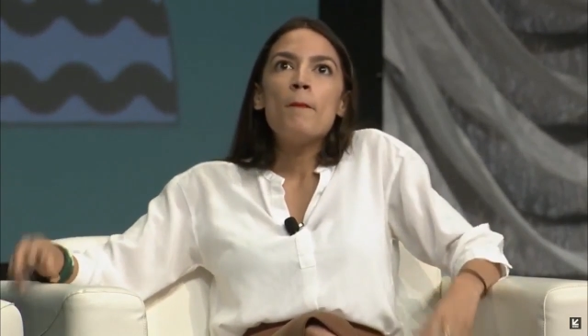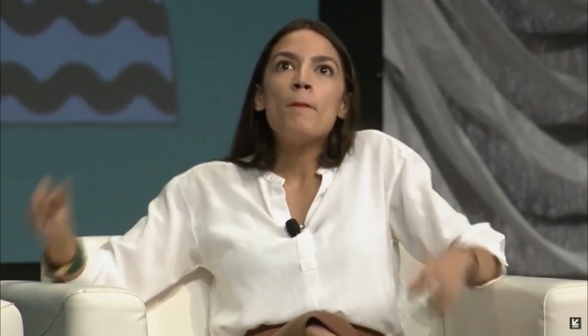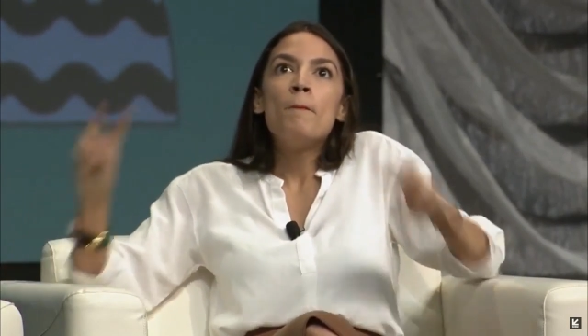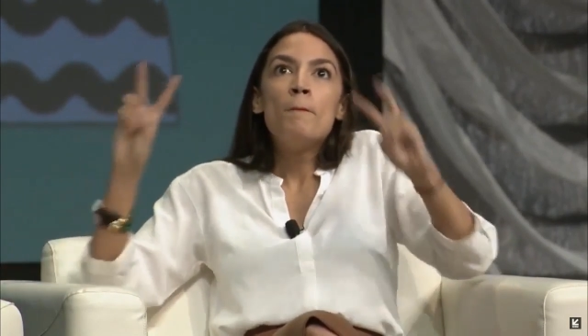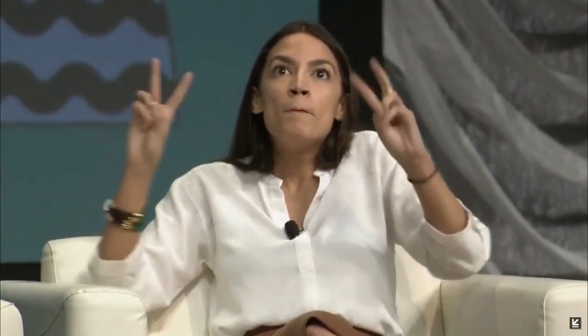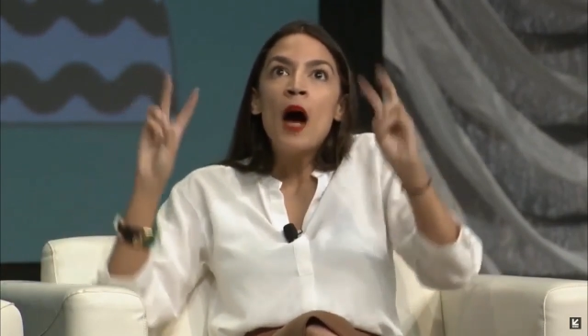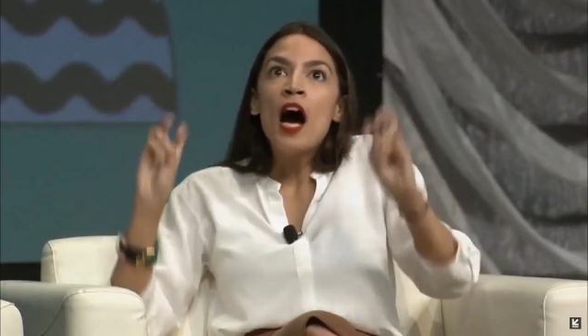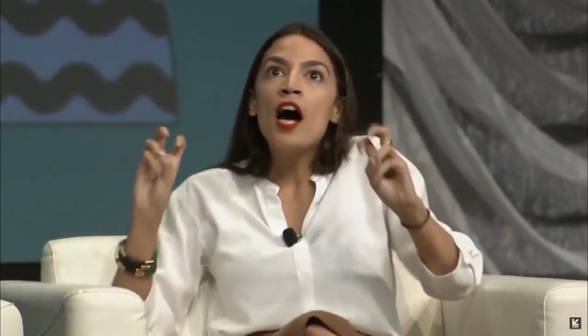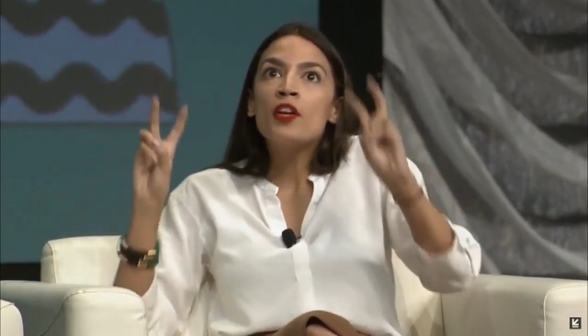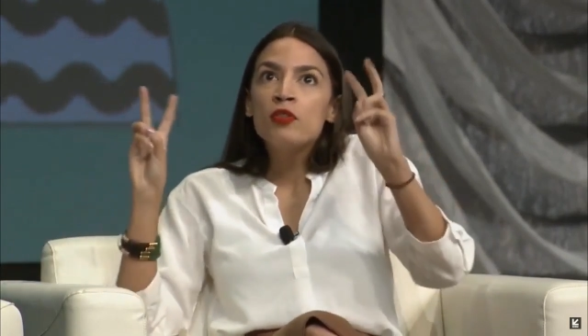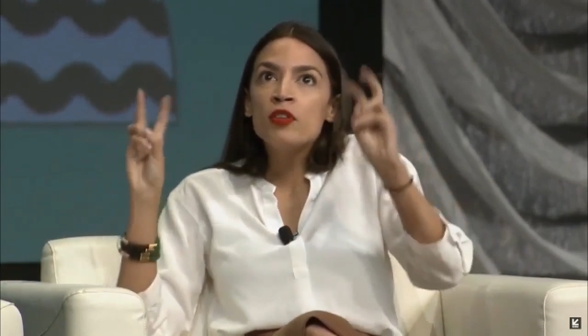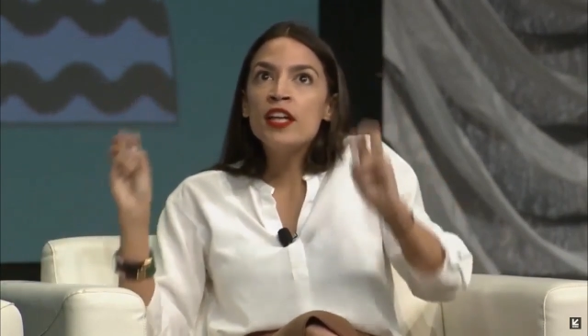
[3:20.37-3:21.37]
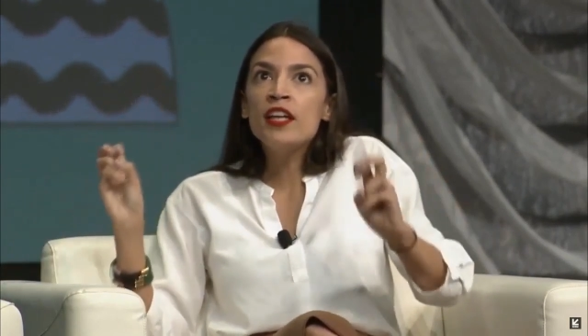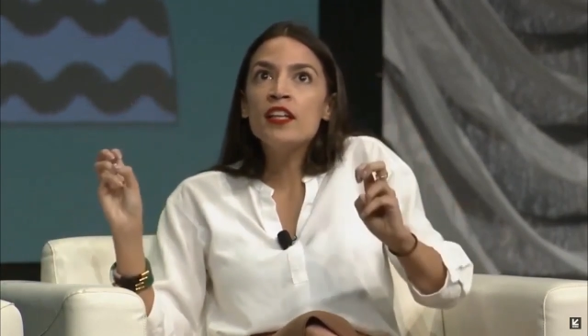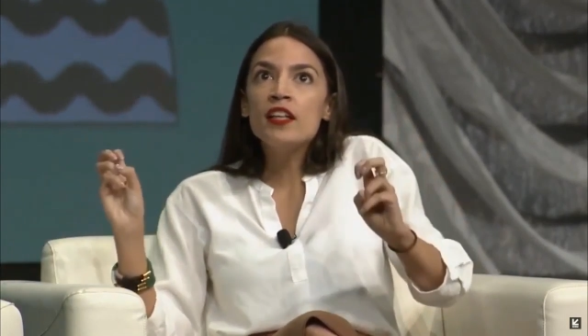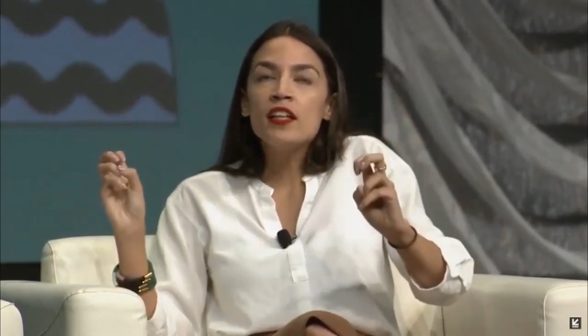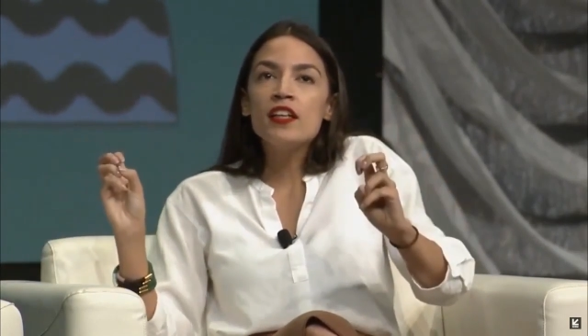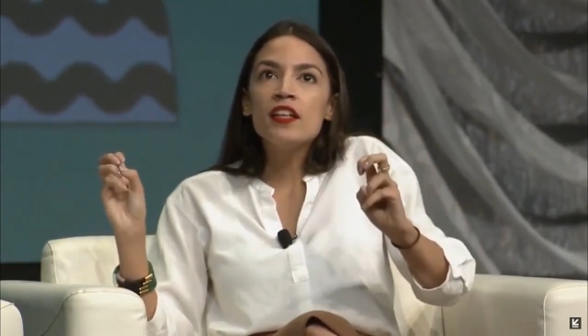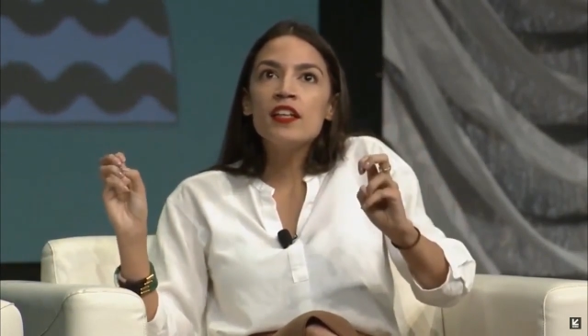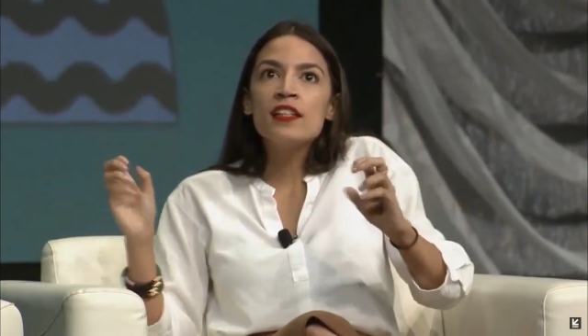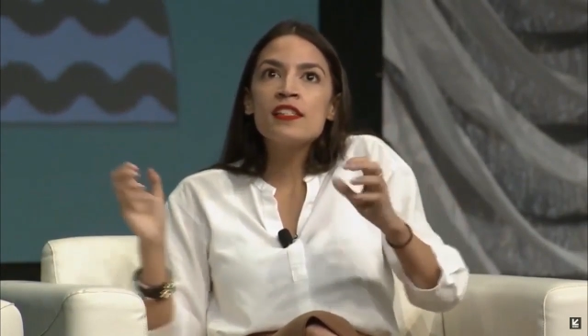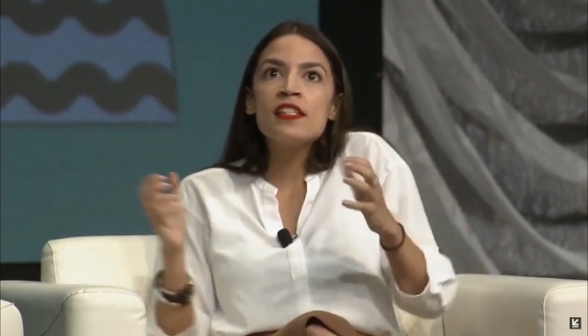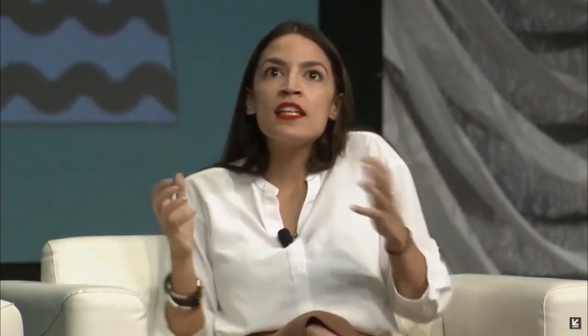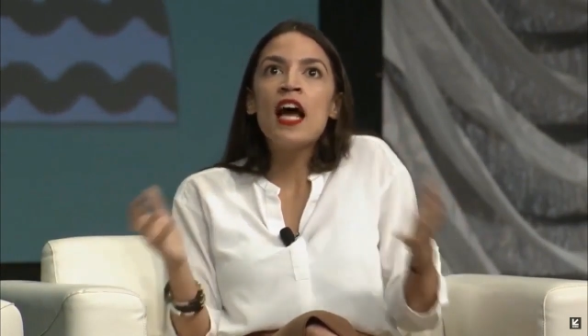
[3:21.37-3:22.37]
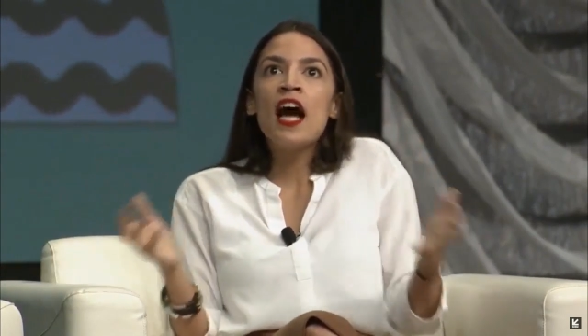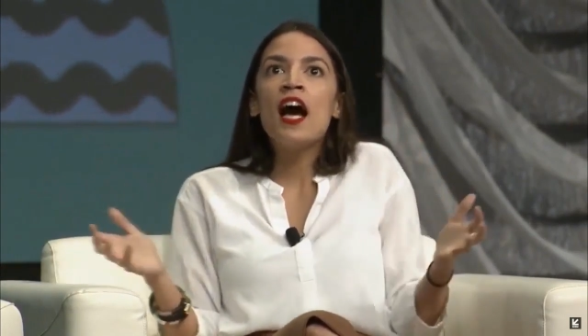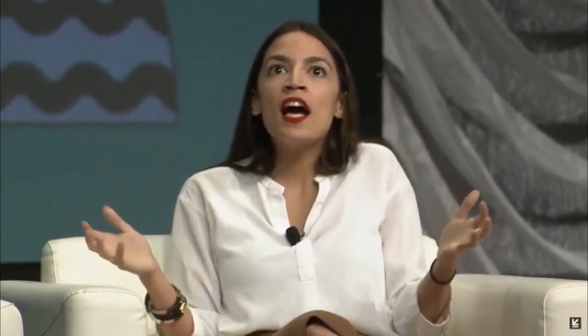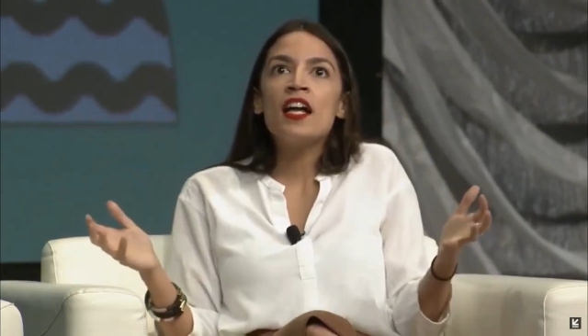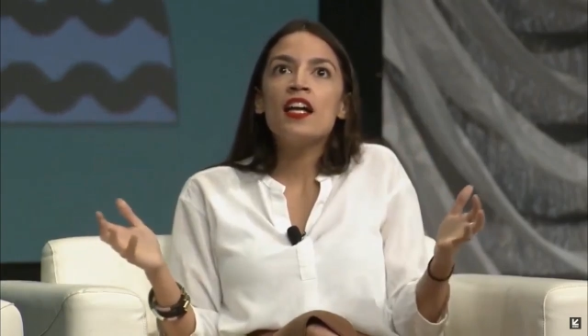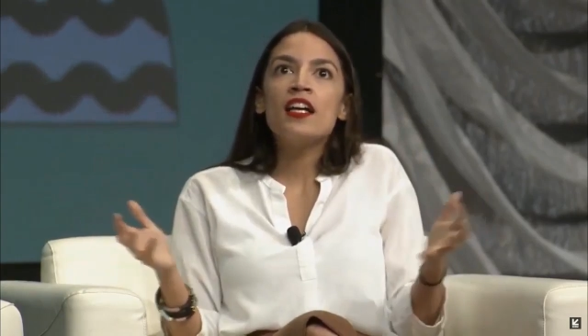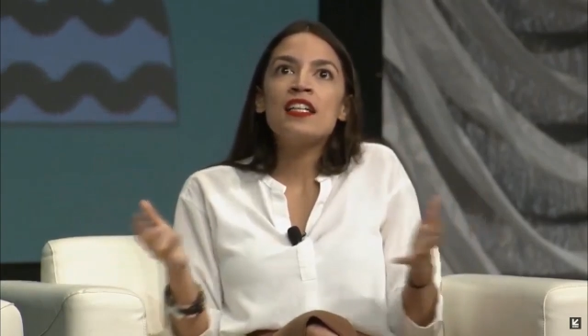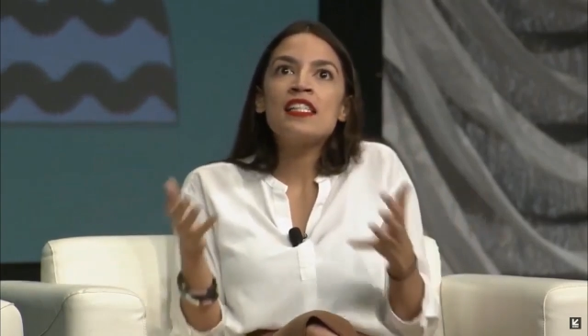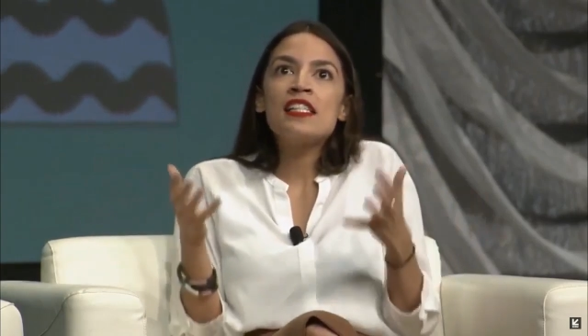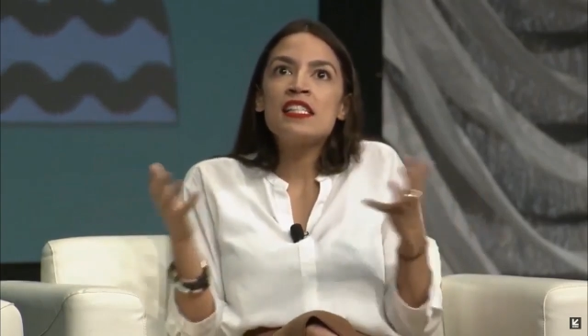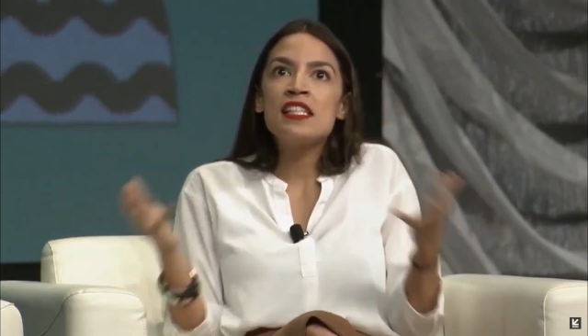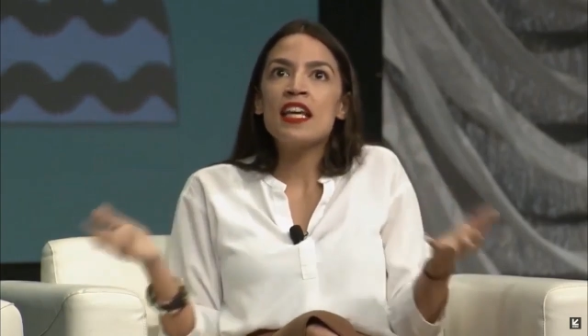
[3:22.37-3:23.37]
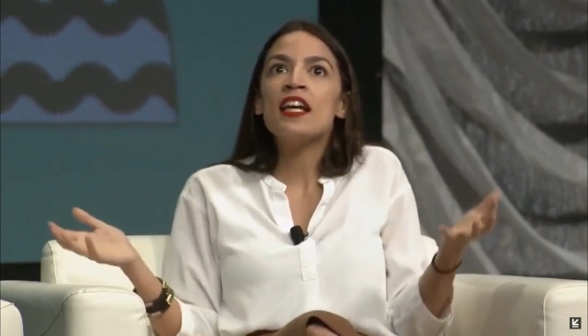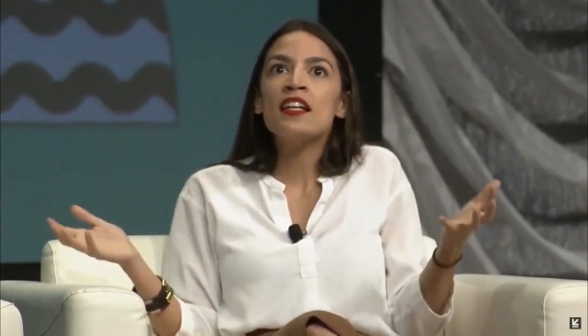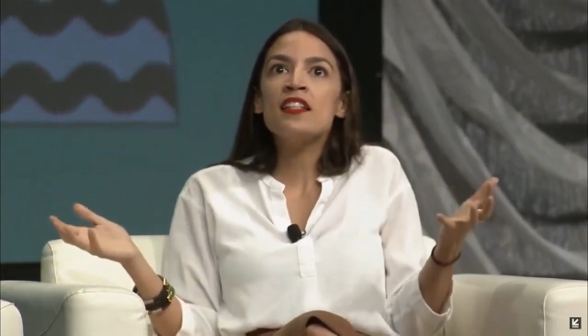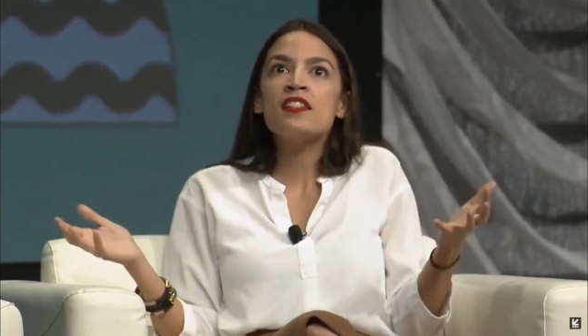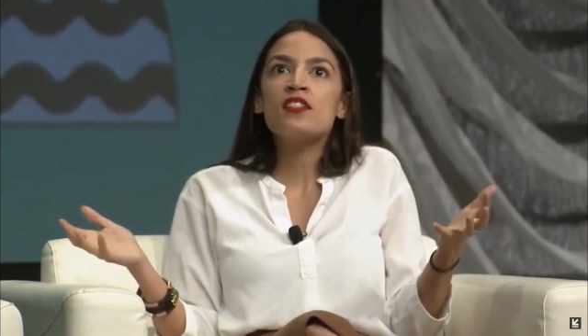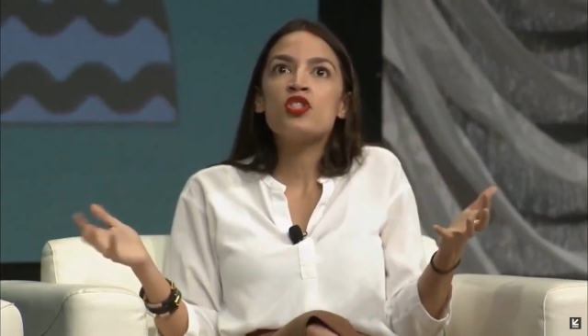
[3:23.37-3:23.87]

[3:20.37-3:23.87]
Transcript: moderate is not a stance,